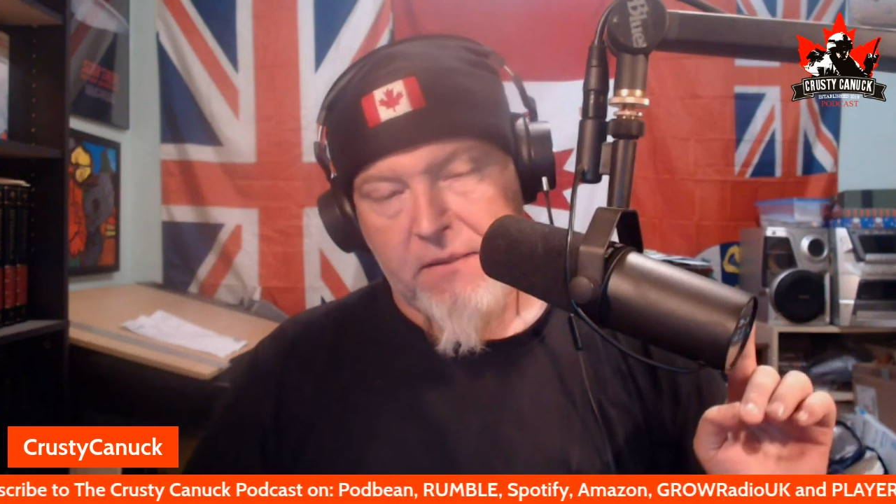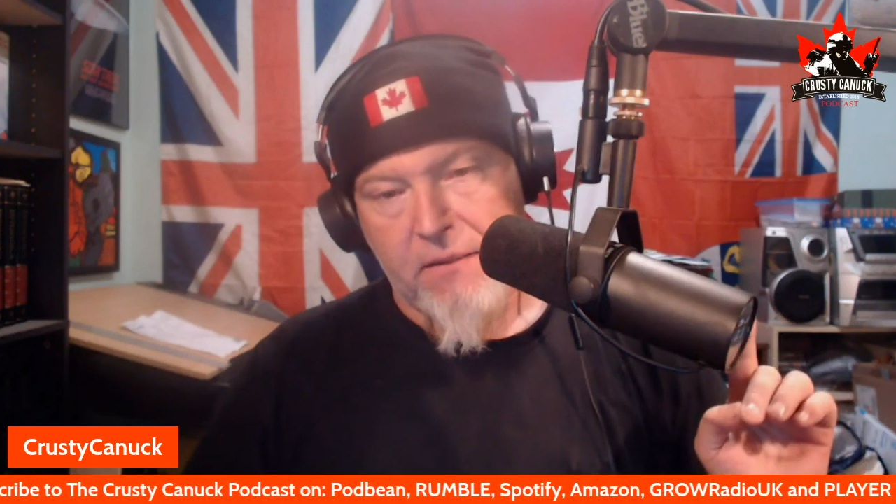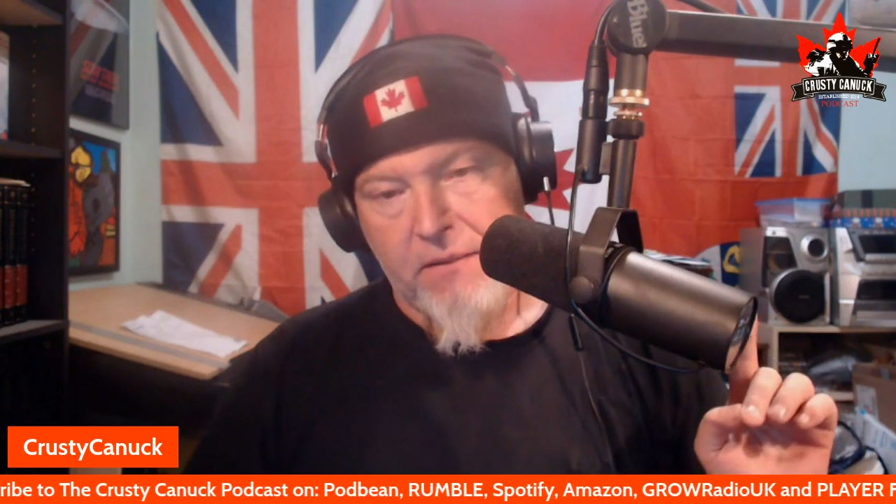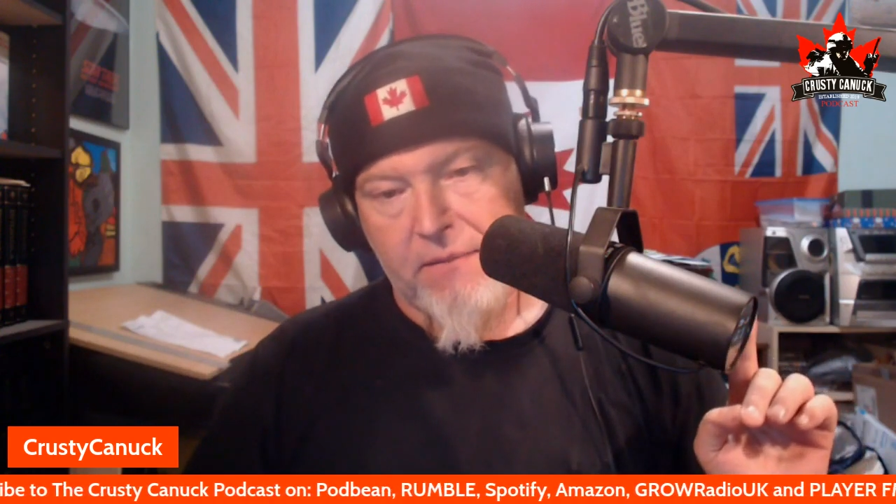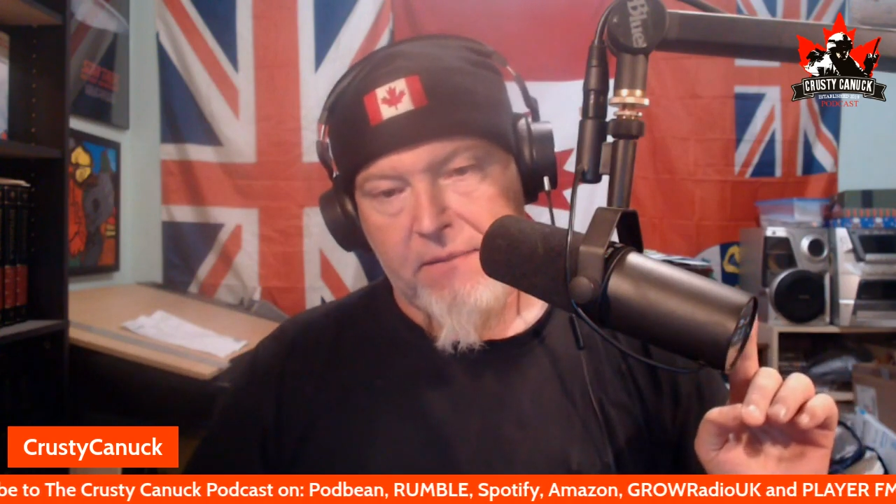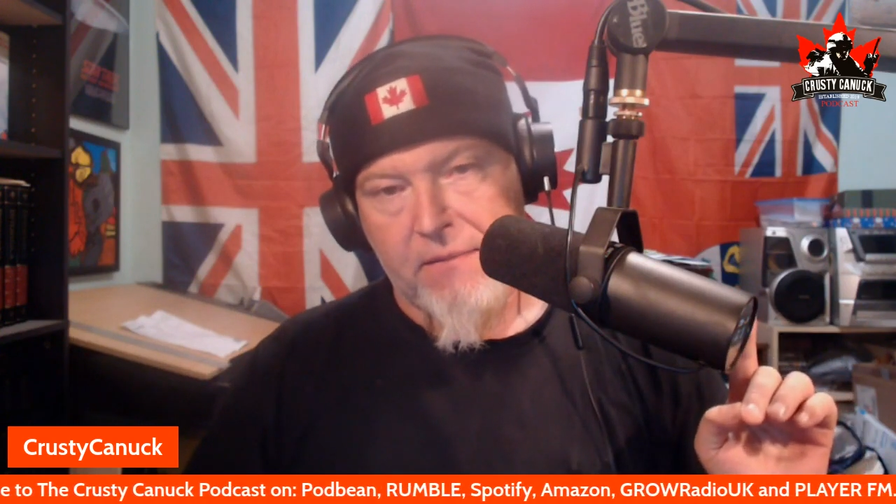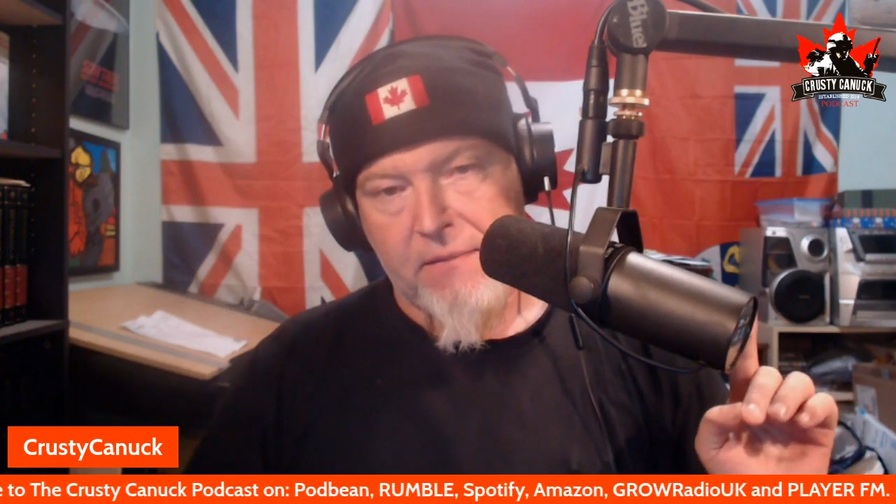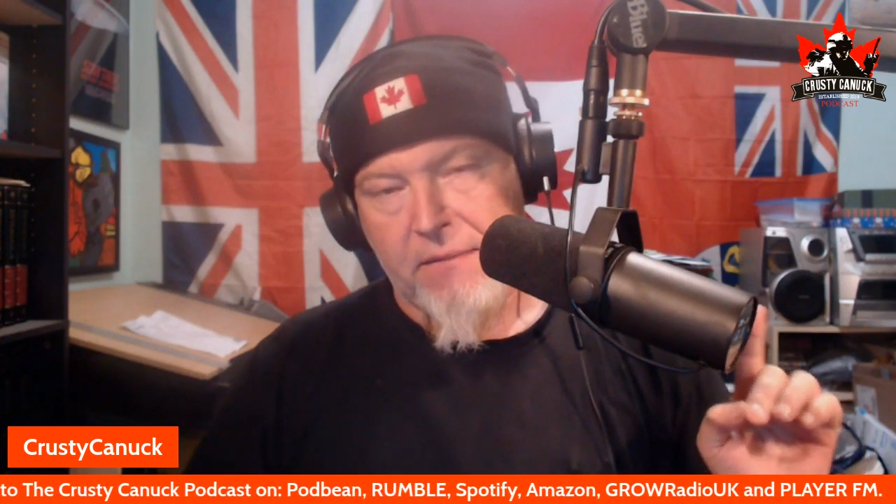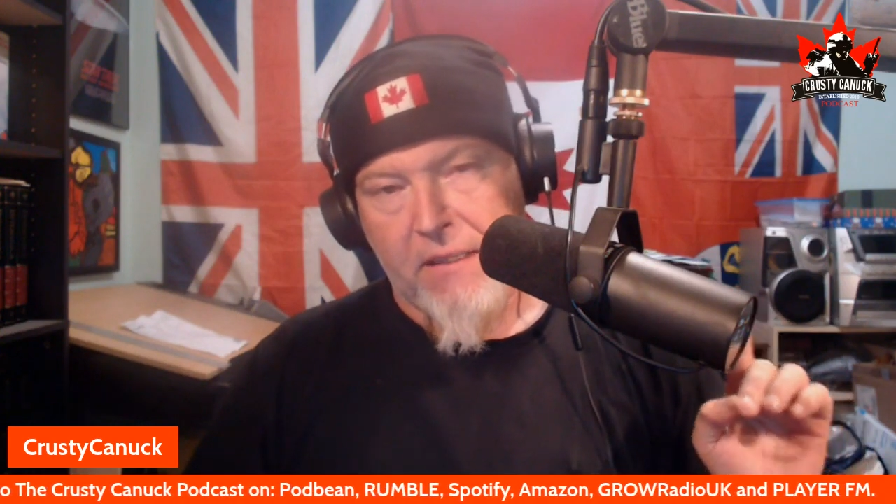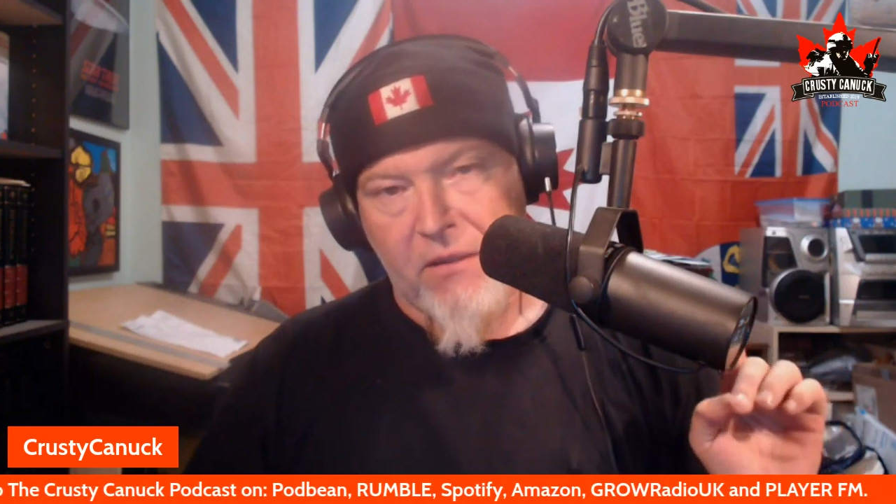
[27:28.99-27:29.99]
No,
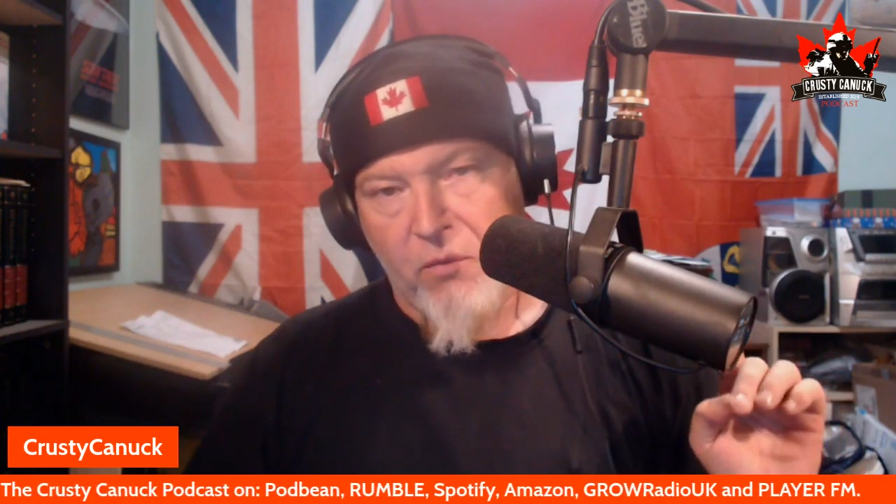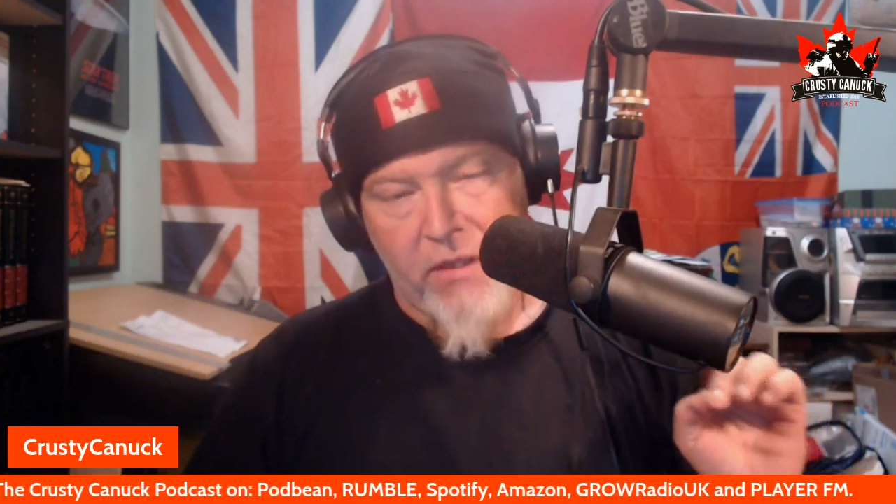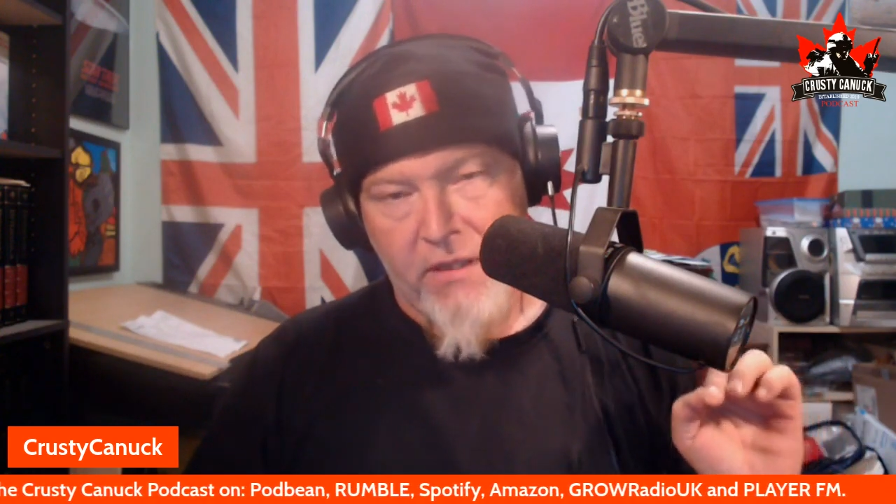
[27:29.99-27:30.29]
not the one